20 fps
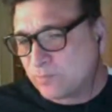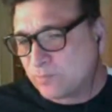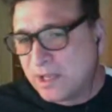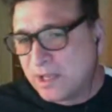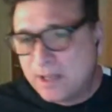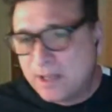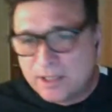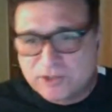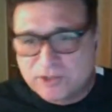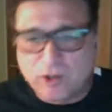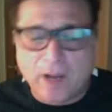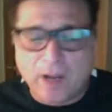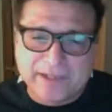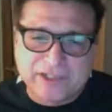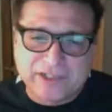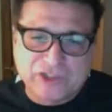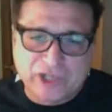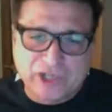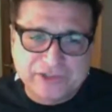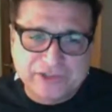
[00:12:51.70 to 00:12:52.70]
So I'm going to
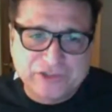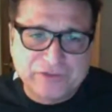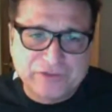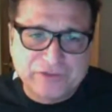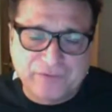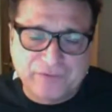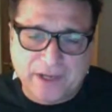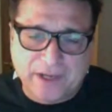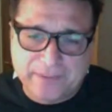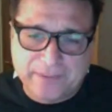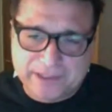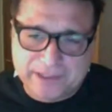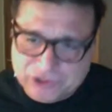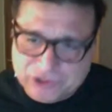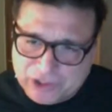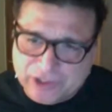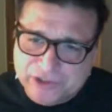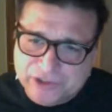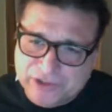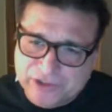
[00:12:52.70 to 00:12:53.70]
charge you
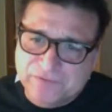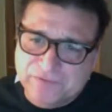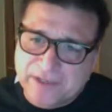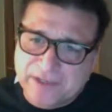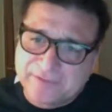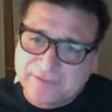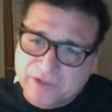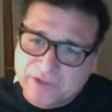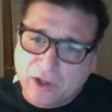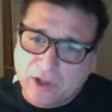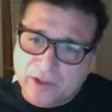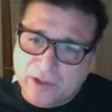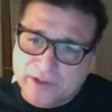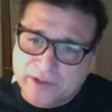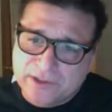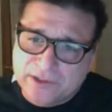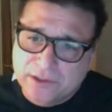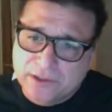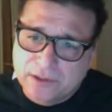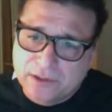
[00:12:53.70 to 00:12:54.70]
$5,
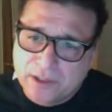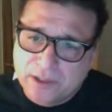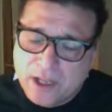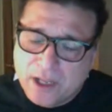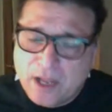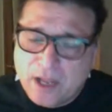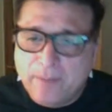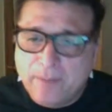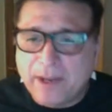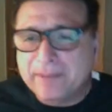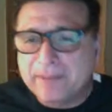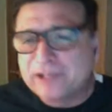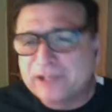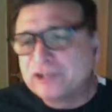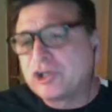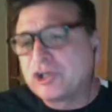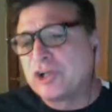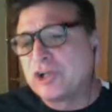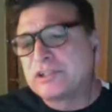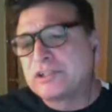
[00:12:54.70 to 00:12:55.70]
but I'm going to
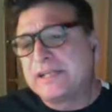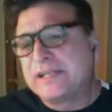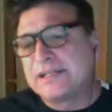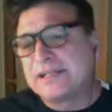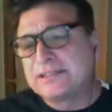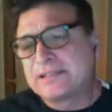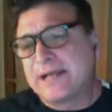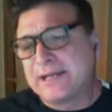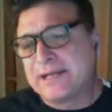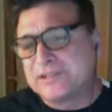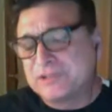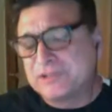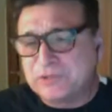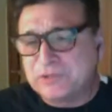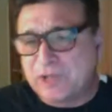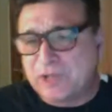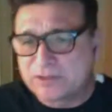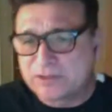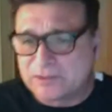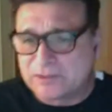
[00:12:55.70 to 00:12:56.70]
charge the next guy
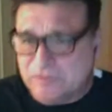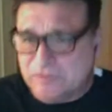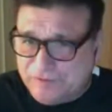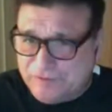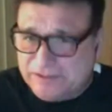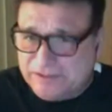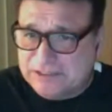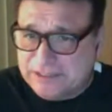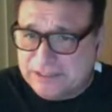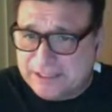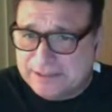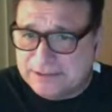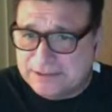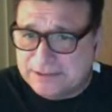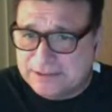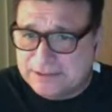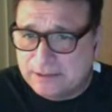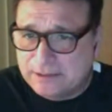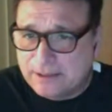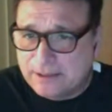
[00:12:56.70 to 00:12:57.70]
$2.50
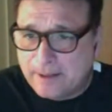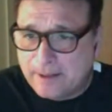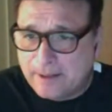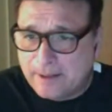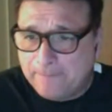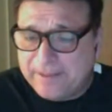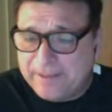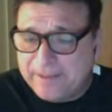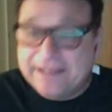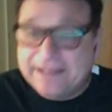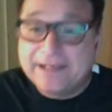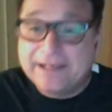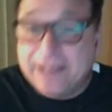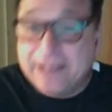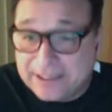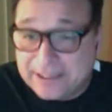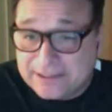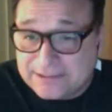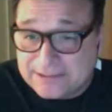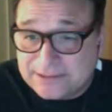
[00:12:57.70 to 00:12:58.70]

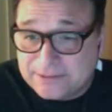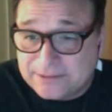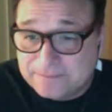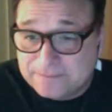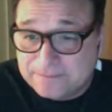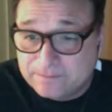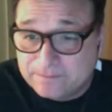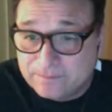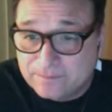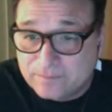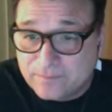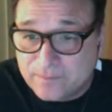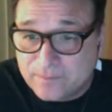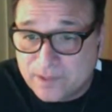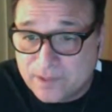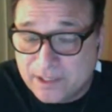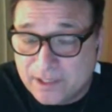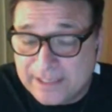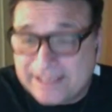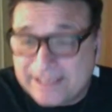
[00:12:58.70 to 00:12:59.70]
because
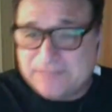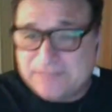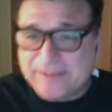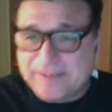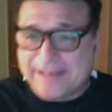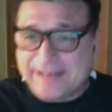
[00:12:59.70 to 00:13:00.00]
he's making